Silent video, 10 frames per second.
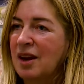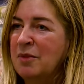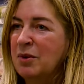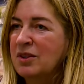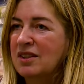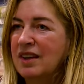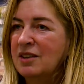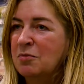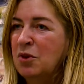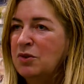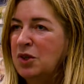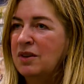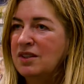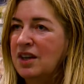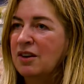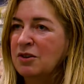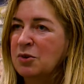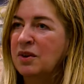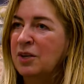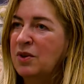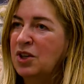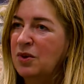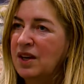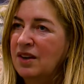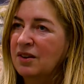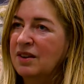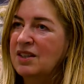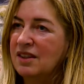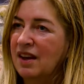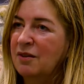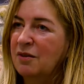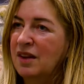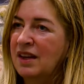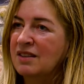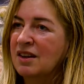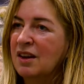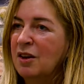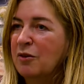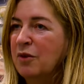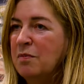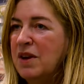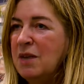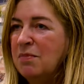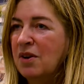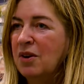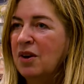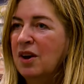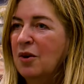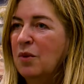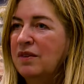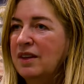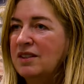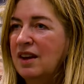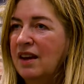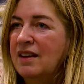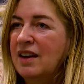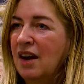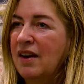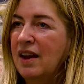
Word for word: I mean, it was, it moves you to tears really when you hear these kind of things from people when they say, now I